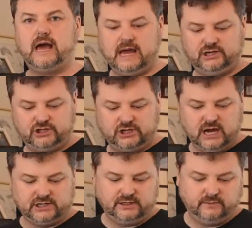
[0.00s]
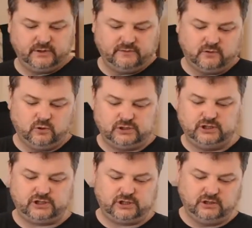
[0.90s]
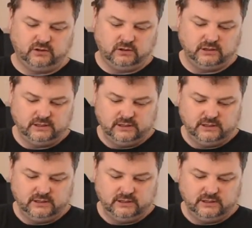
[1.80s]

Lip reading: you're charging, but of course you still,